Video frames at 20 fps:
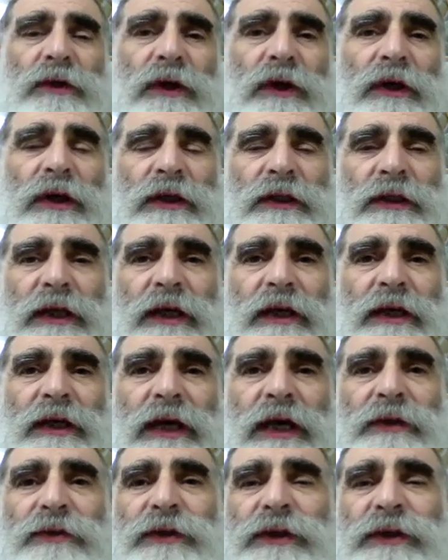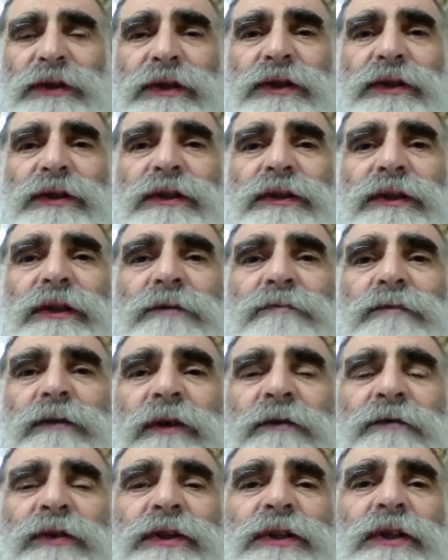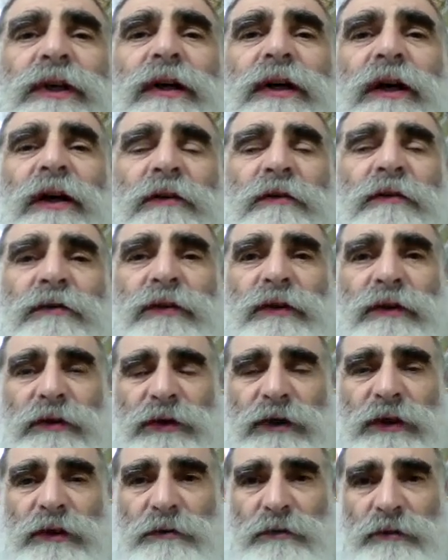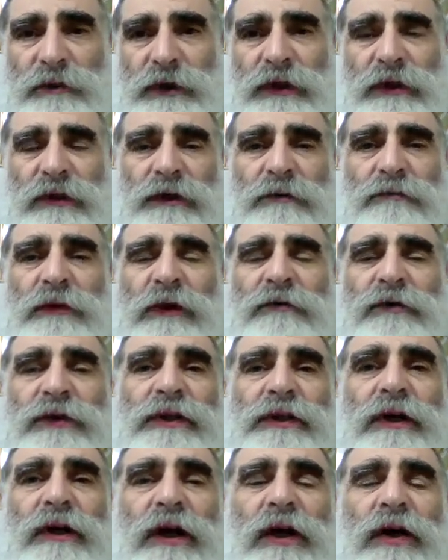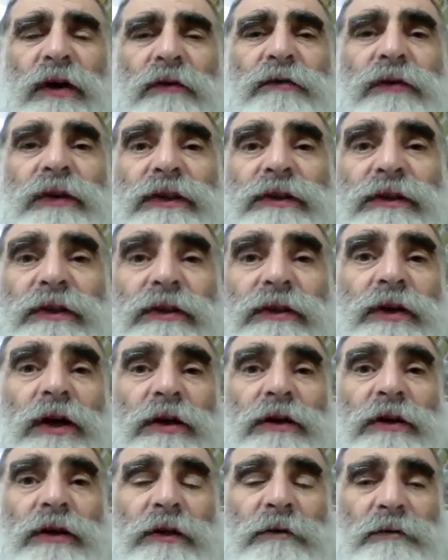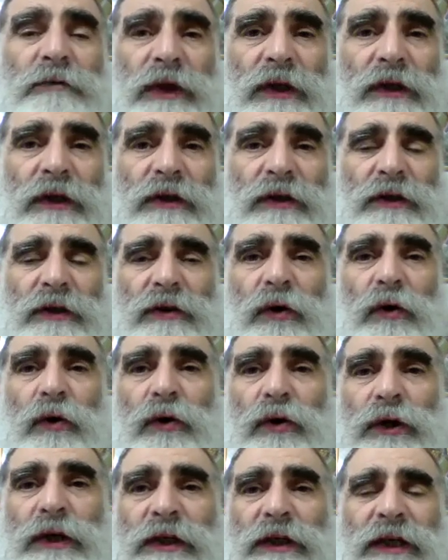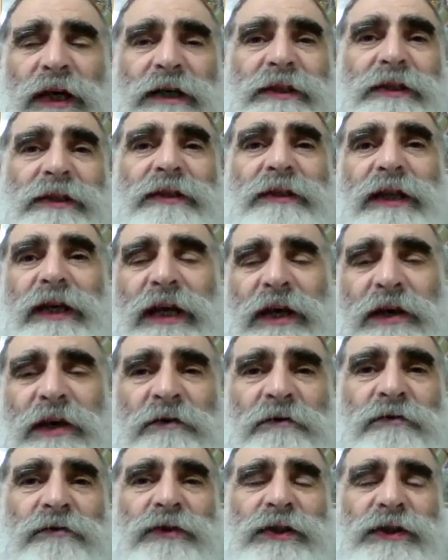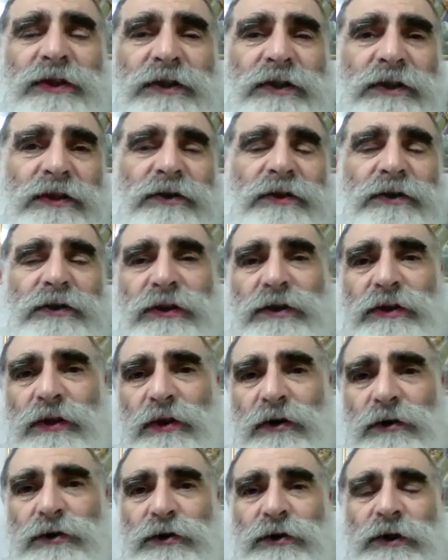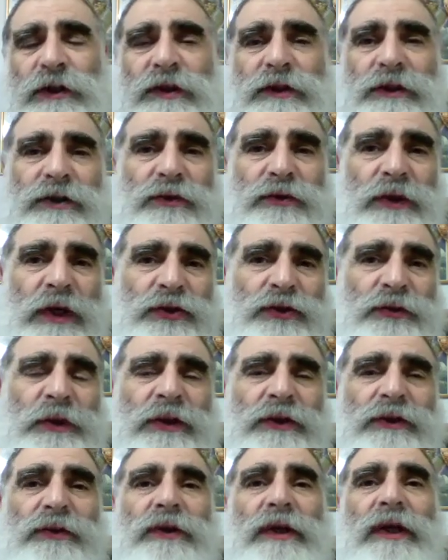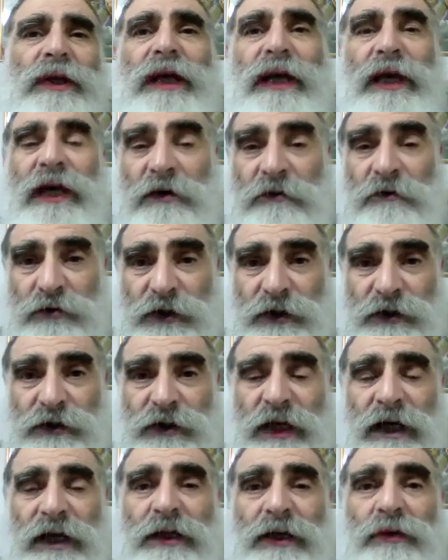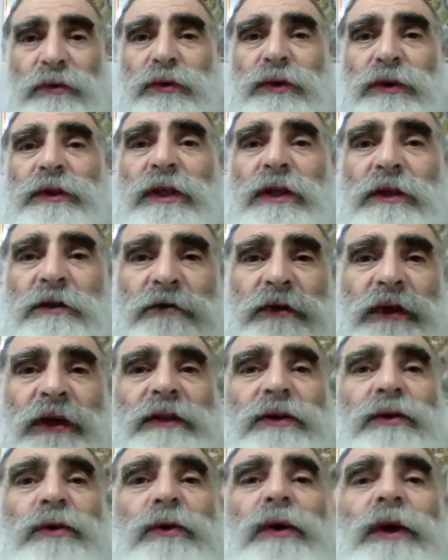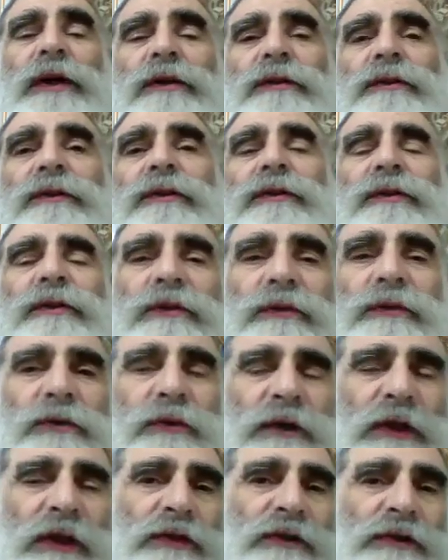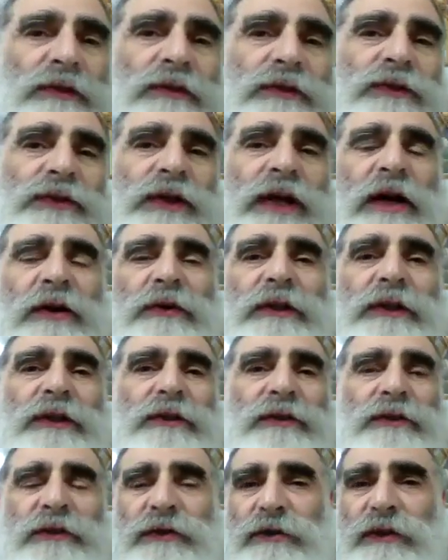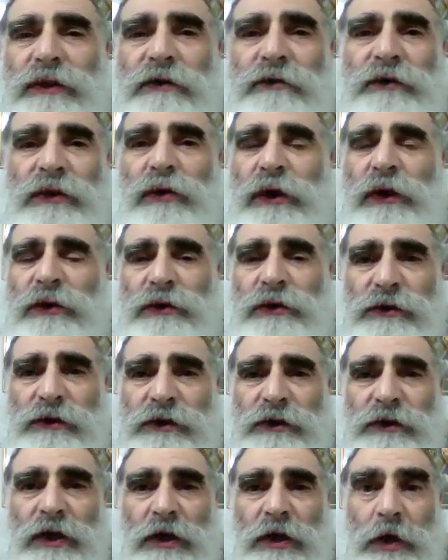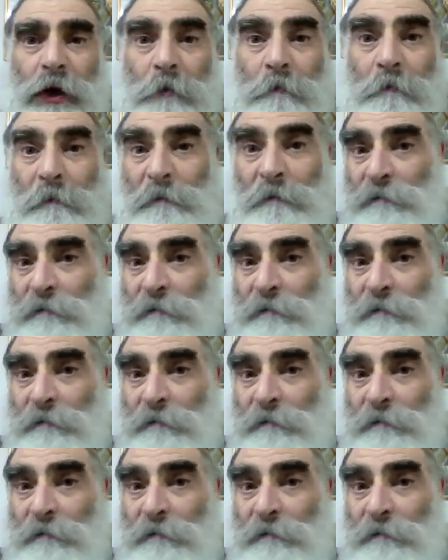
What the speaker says: All right, and this is the mivtza of the mivtza of Tzedakah, organizing that every single soldier in his regiment every day will give a coin to charity, to give a coin to Tzedakah.